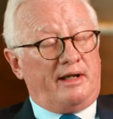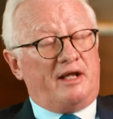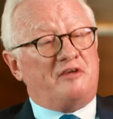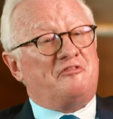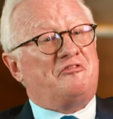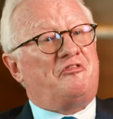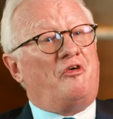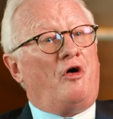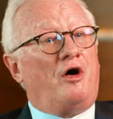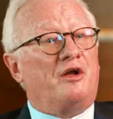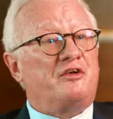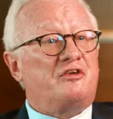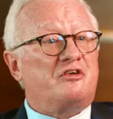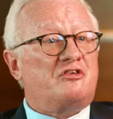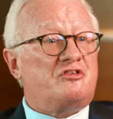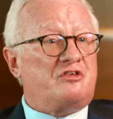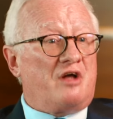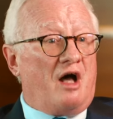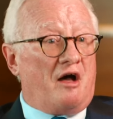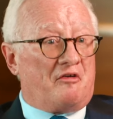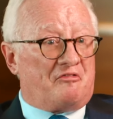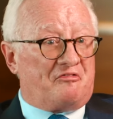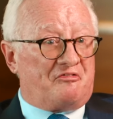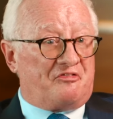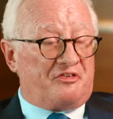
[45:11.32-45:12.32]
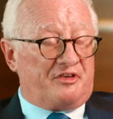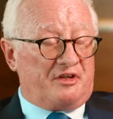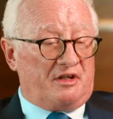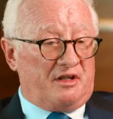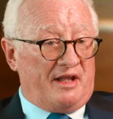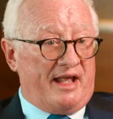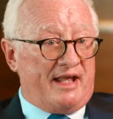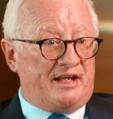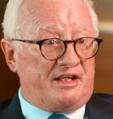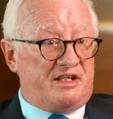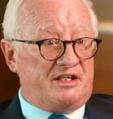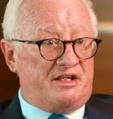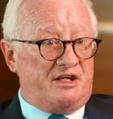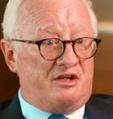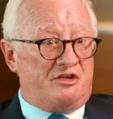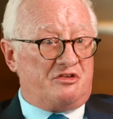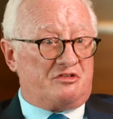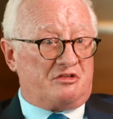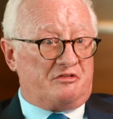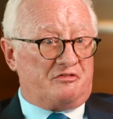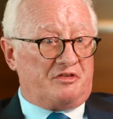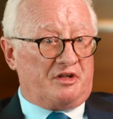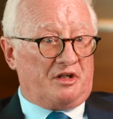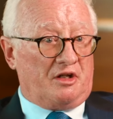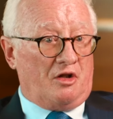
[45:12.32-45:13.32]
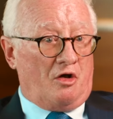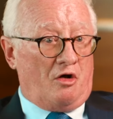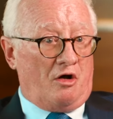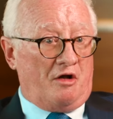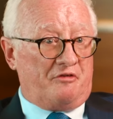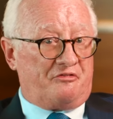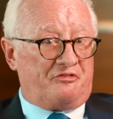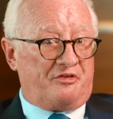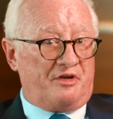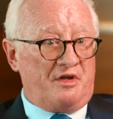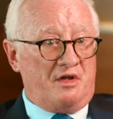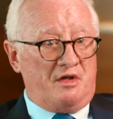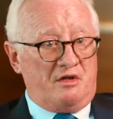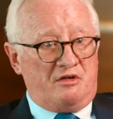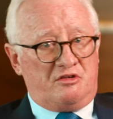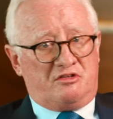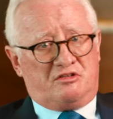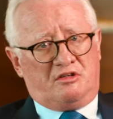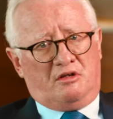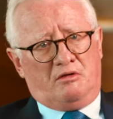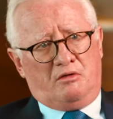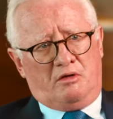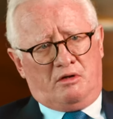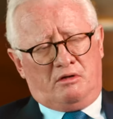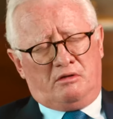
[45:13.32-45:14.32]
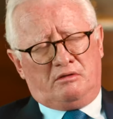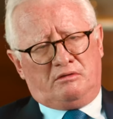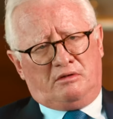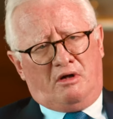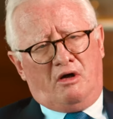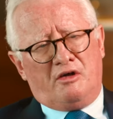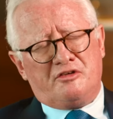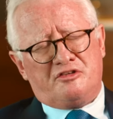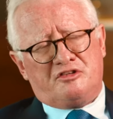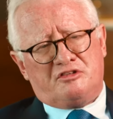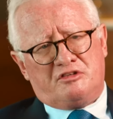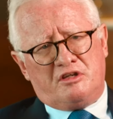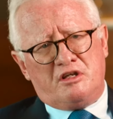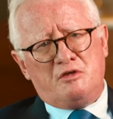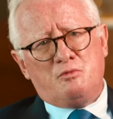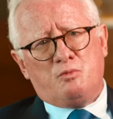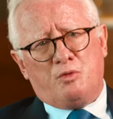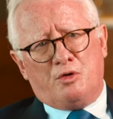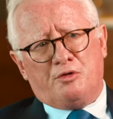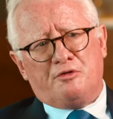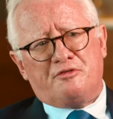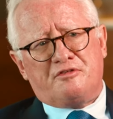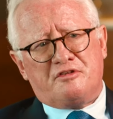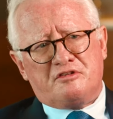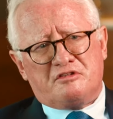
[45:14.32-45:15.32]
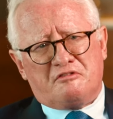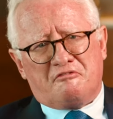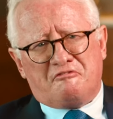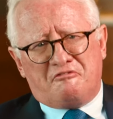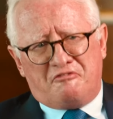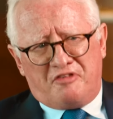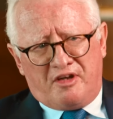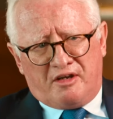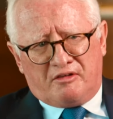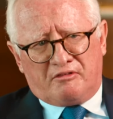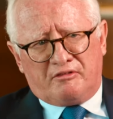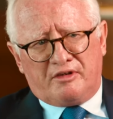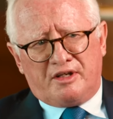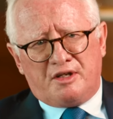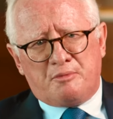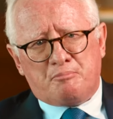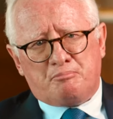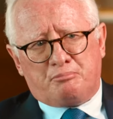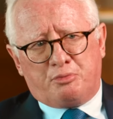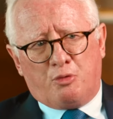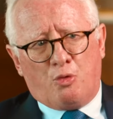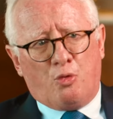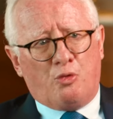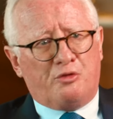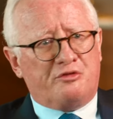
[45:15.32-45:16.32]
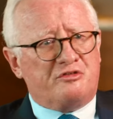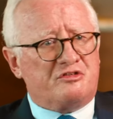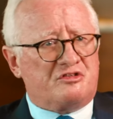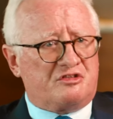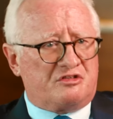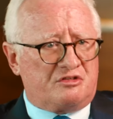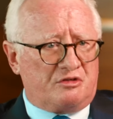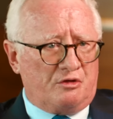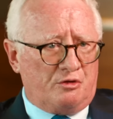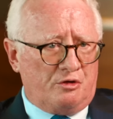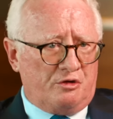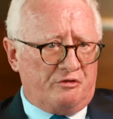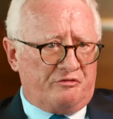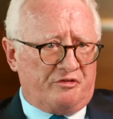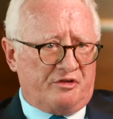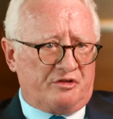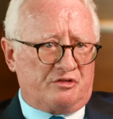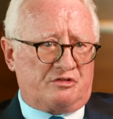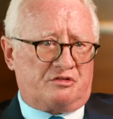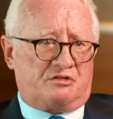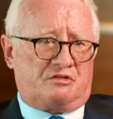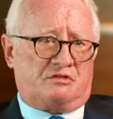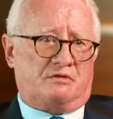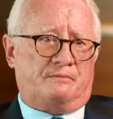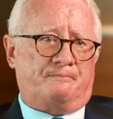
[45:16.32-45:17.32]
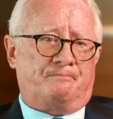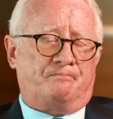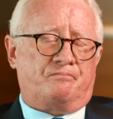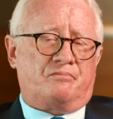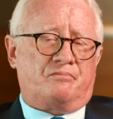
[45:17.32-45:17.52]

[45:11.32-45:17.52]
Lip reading: and find it tough for the latter years of your life. So I see wealth as a very important service.